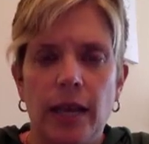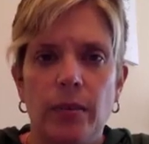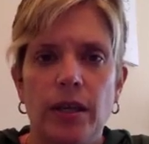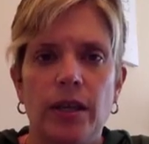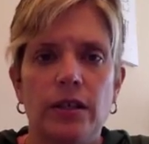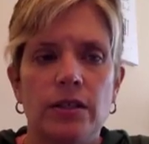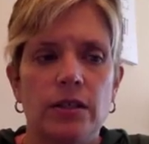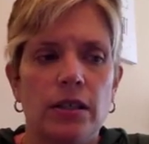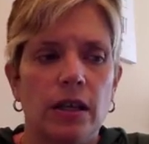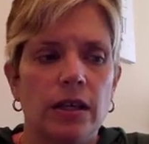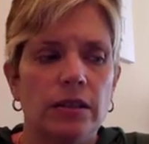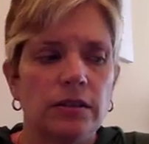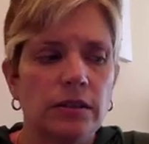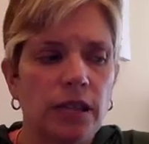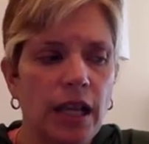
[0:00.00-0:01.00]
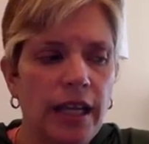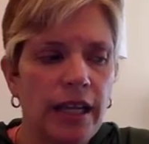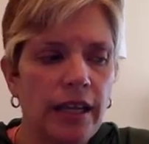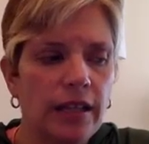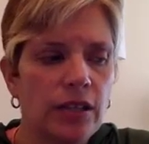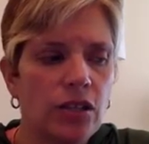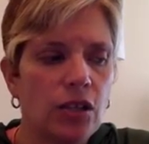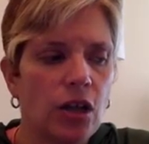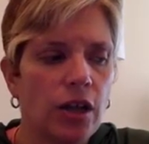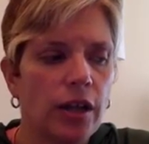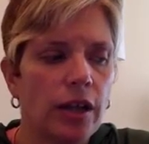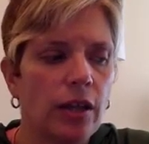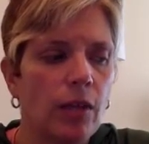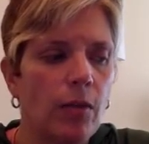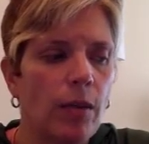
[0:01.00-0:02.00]
because like is
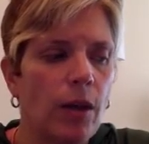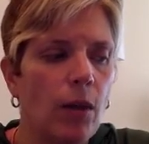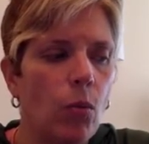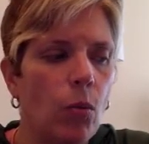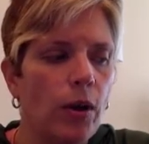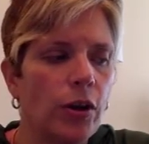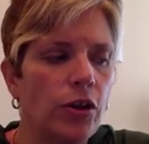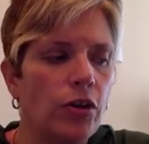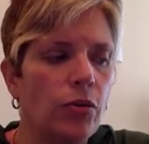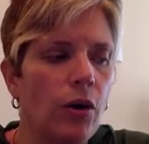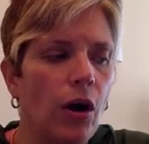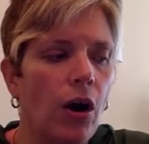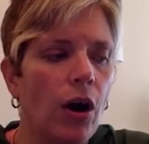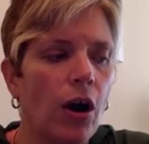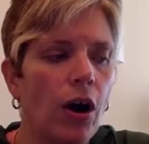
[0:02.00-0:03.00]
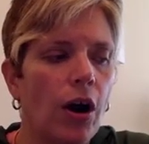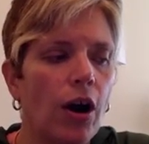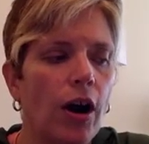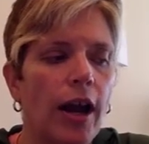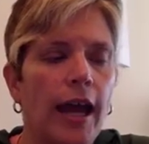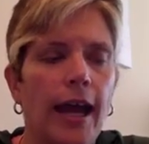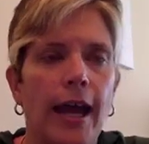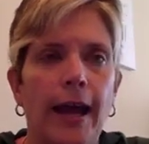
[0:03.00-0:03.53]
talking about where you are